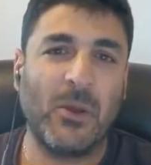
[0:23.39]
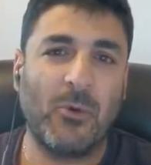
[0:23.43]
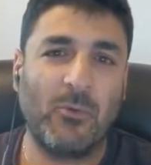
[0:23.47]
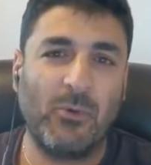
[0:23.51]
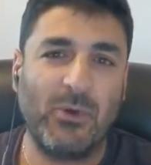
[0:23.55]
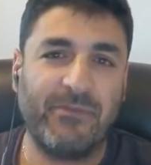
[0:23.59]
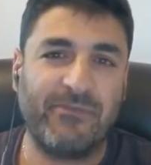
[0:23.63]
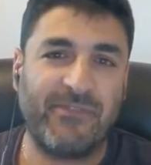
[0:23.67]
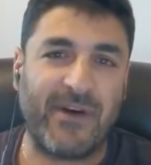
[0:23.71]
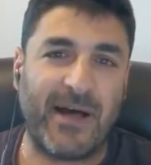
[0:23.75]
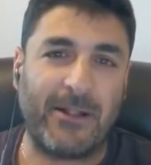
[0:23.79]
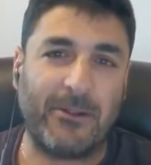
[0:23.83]

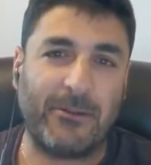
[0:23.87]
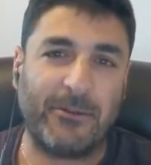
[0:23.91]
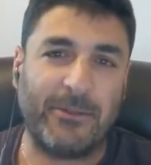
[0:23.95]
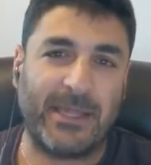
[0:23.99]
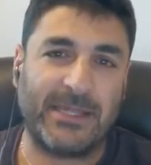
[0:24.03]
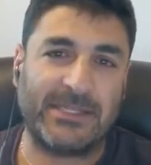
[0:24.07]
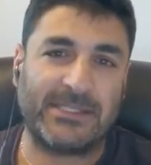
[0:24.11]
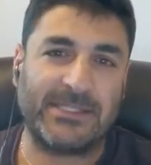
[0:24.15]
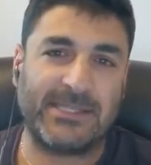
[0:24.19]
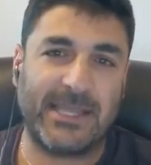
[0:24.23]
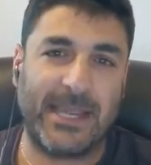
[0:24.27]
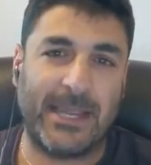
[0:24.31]
We follow
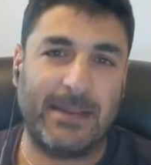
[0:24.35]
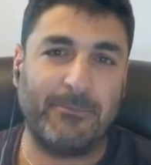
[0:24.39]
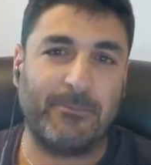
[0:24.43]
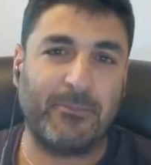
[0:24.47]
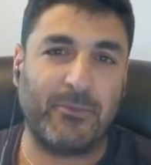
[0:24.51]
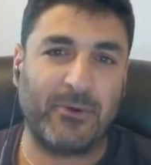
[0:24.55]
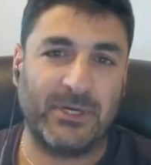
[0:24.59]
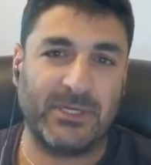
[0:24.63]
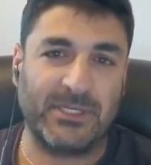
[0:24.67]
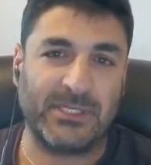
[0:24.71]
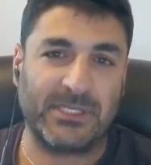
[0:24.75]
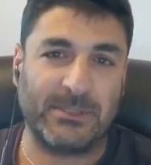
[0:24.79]
that same
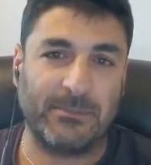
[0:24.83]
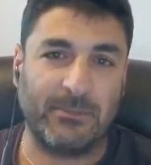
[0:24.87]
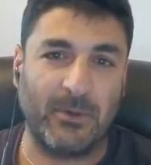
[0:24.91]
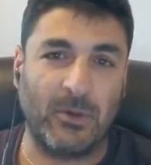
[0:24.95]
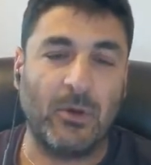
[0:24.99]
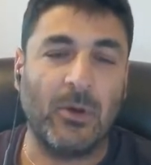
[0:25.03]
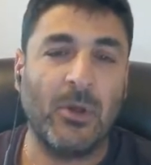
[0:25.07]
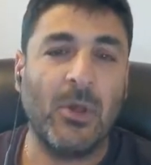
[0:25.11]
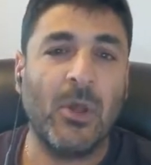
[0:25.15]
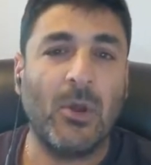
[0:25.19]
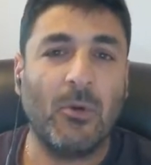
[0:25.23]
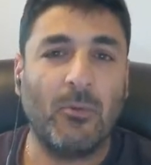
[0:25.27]

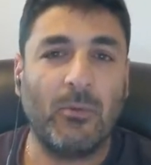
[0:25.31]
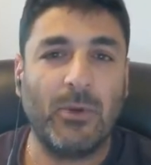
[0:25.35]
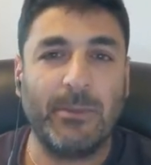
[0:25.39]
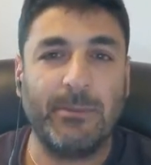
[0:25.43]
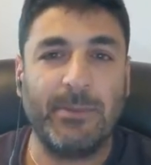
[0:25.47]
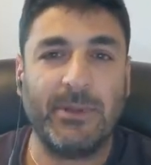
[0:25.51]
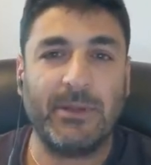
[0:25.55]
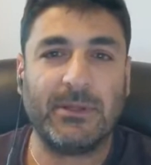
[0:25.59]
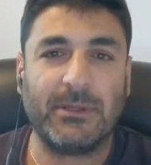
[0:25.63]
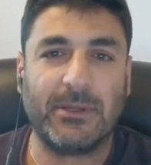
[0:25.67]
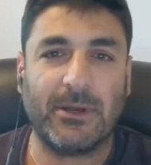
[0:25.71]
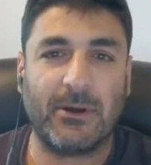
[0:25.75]
principle. We
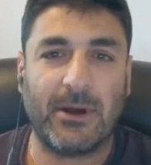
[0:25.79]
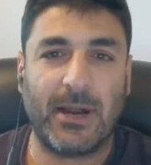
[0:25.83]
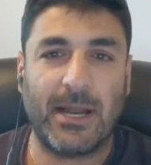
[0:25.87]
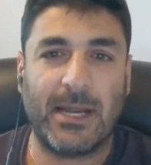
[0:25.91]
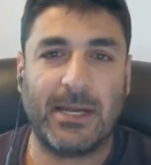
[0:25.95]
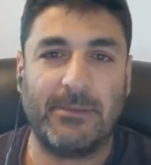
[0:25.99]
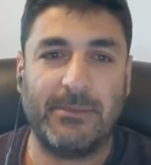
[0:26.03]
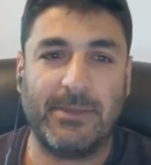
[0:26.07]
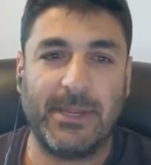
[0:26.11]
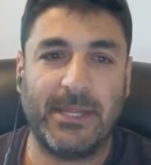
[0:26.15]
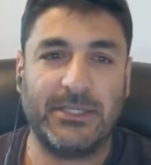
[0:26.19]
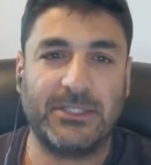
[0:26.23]
built our
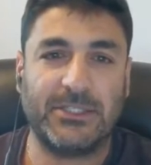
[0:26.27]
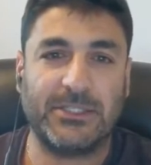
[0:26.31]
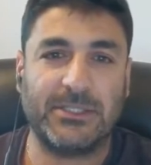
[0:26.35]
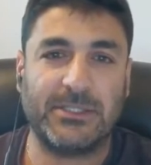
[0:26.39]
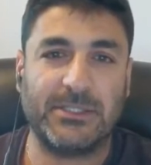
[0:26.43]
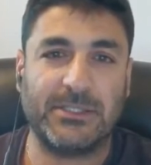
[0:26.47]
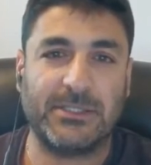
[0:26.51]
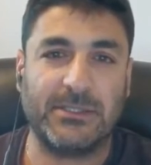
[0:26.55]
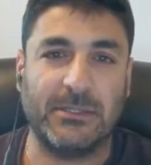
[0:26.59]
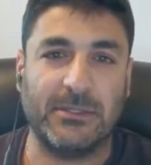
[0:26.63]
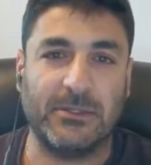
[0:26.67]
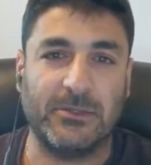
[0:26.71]
automation
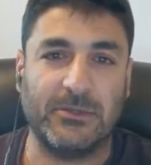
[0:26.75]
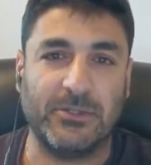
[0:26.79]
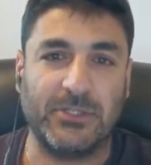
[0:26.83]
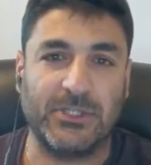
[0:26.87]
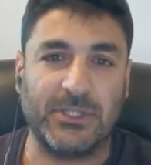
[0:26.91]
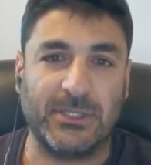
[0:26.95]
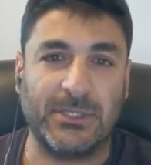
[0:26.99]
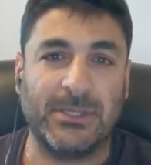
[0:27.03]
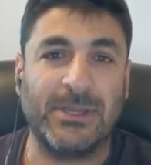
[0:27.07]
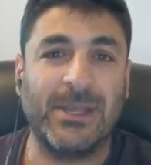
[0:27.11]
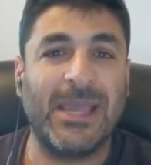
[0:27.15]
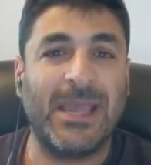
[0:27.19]

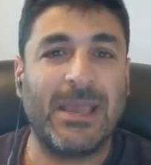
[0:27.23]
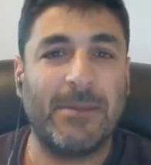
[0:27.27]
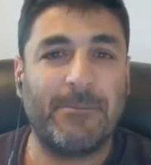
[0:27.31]
solution